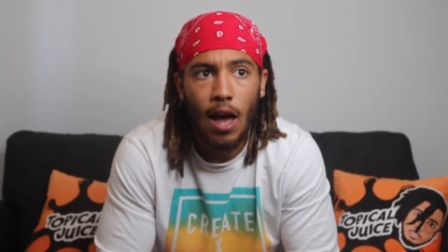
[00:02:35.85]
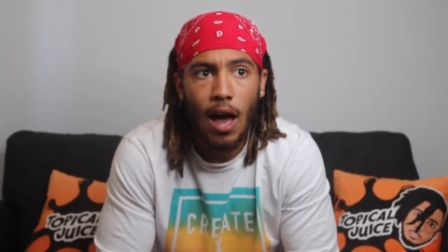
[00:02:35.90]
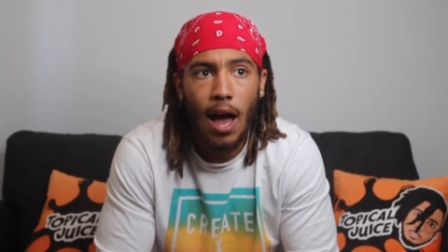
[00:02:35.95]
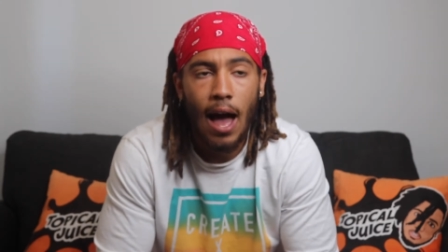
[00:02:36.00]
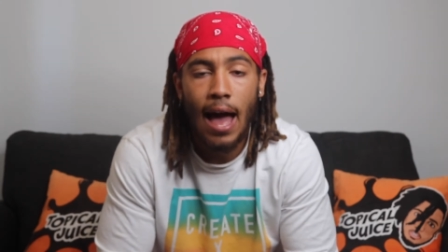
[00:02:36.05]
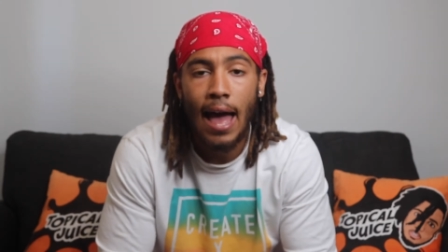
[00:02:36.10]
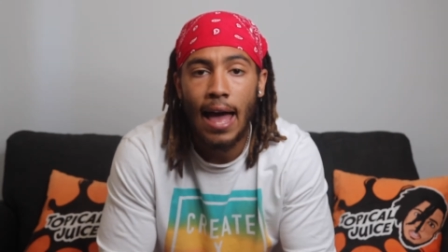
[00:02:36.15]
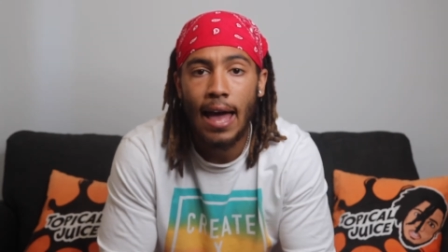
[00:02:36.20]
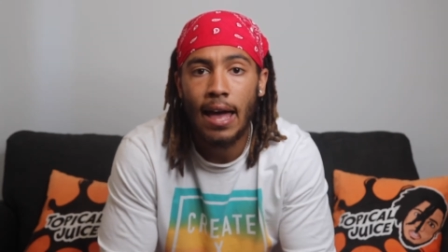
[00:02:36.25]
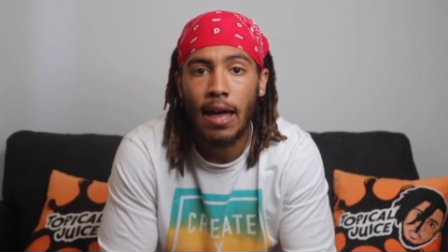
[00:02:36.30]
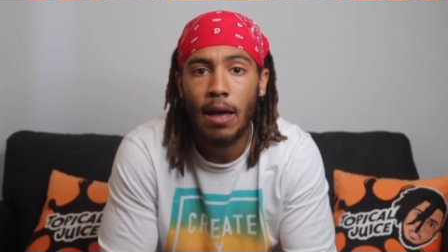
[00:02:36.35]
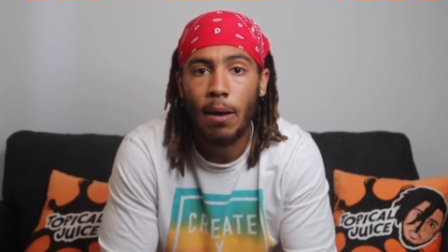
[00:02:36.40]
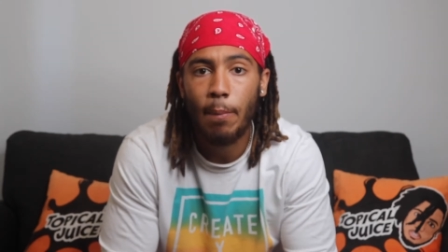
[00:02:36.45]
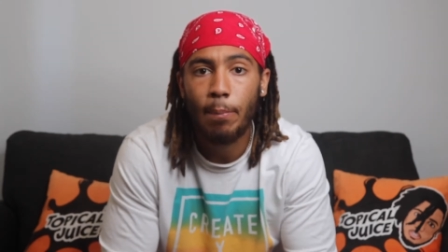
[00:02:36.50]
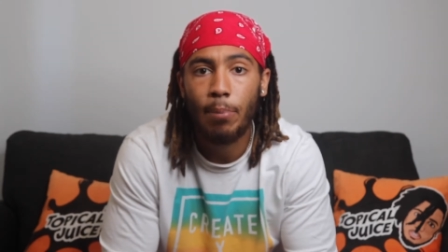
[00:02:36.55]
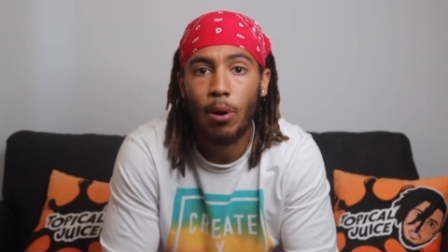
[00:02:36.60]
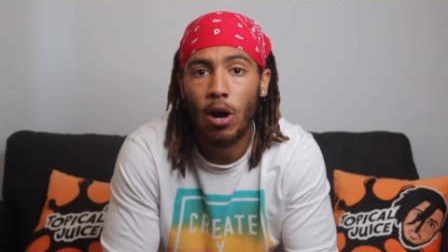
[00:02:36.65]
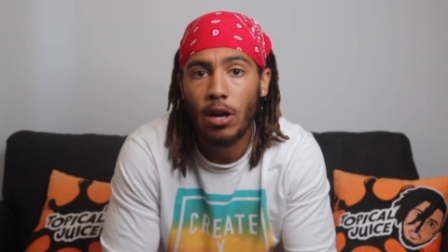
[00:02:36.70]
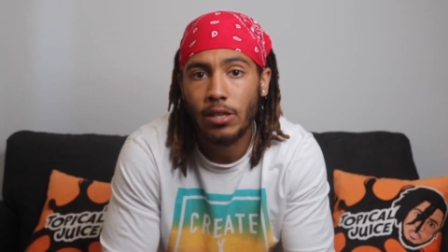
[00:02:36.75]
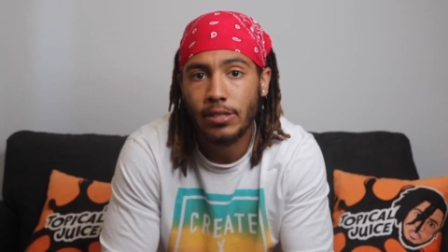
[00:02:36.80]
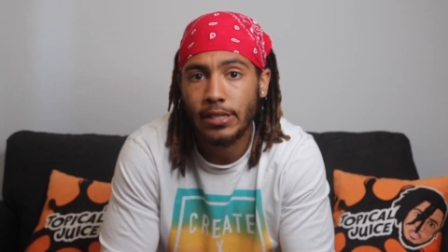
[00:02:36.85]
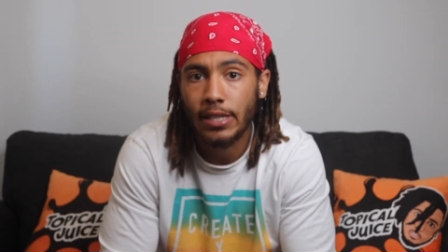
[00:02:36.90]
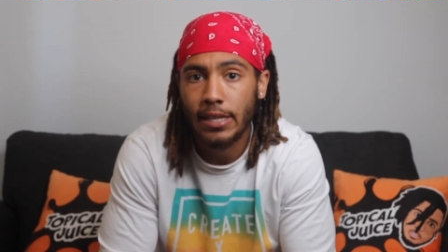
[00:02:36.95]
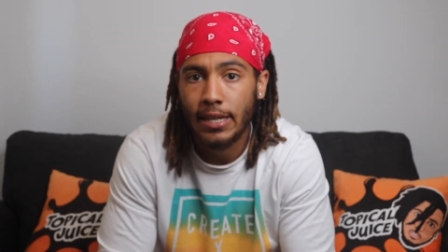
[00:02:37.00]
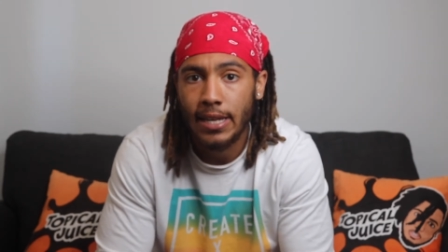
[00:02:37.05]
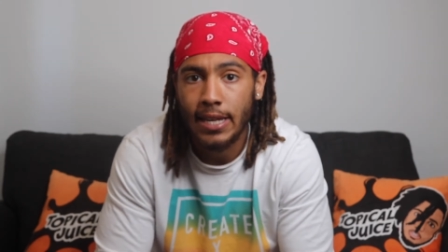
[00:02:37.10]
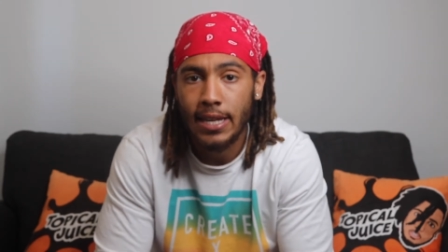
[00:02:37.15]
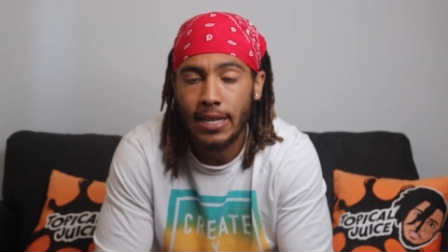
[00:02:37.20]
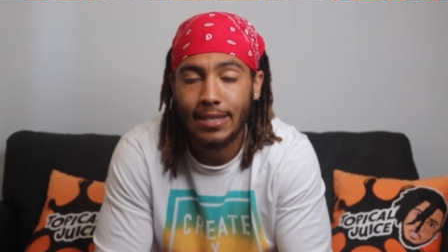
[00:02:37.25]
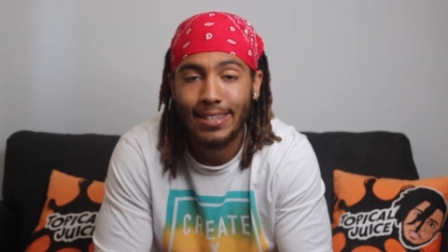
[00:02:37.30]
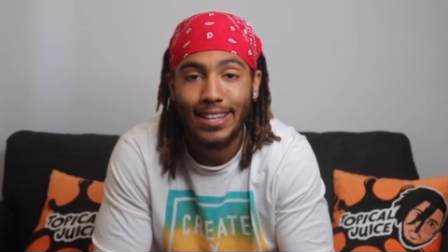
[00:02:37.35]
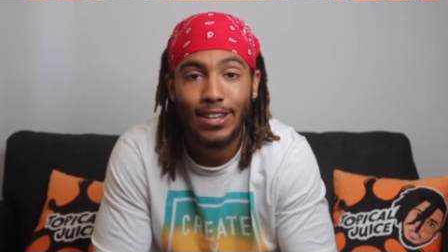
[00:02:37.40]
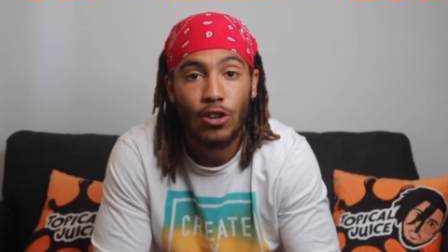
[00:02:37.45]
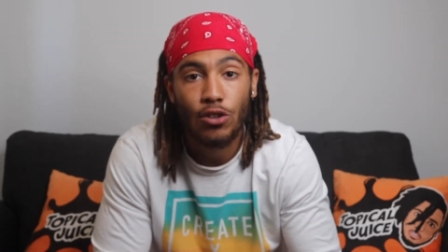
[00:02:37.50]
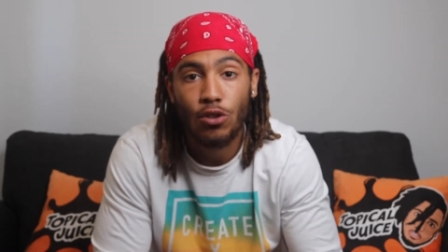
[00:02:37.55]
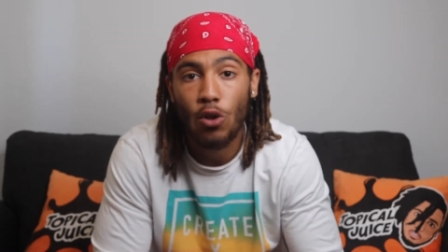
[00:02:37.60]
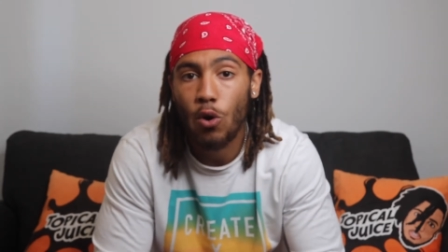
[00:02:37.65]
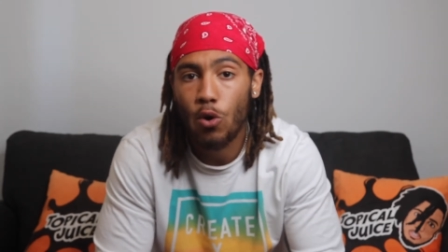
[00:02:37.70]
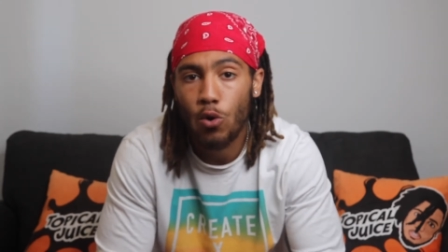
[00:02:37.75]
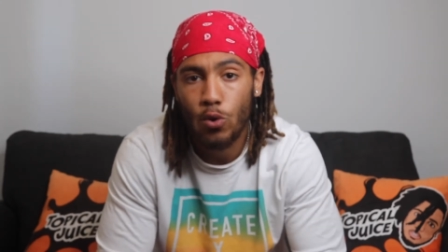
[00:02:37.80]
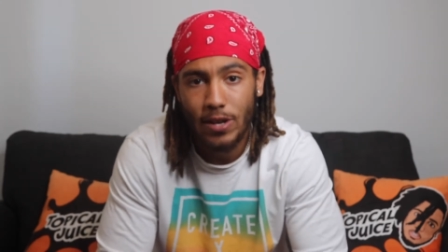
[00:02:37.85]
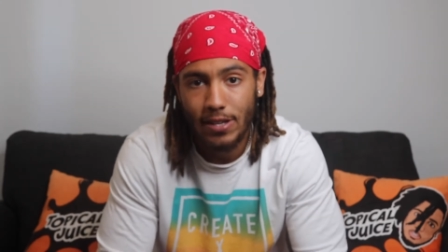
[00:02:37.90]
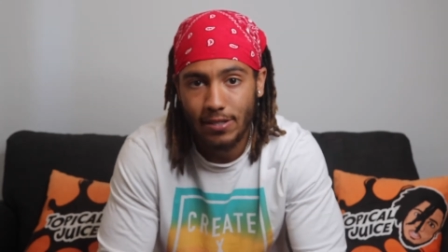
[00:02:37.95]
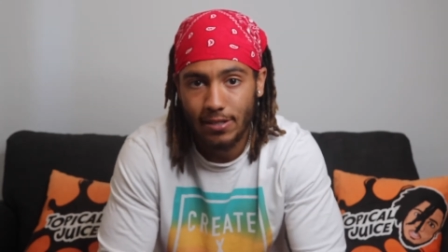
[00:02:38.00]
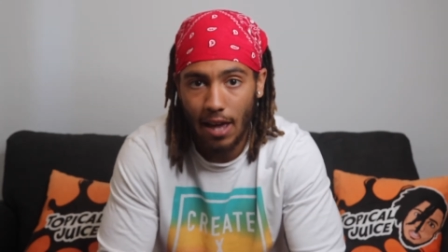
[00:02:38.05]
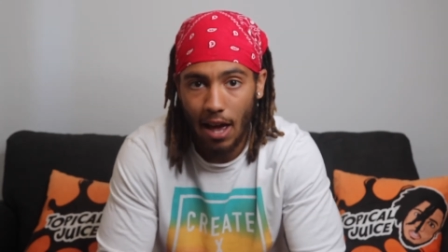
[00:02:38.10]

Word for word: I personally didn't know who this